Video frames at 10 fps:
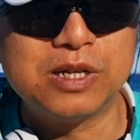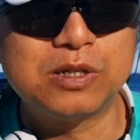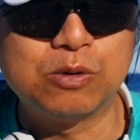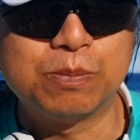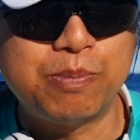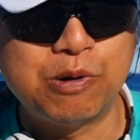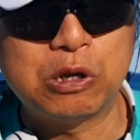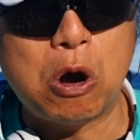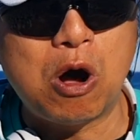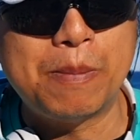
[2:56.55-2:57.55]
is to put
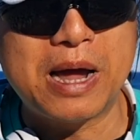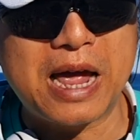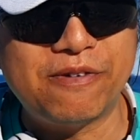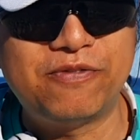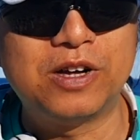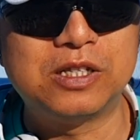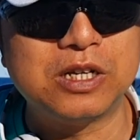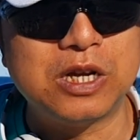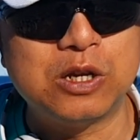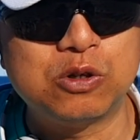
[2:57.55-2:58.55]
all my effort
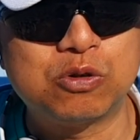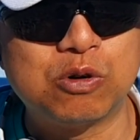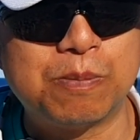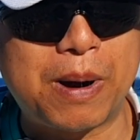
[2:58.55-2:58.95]
into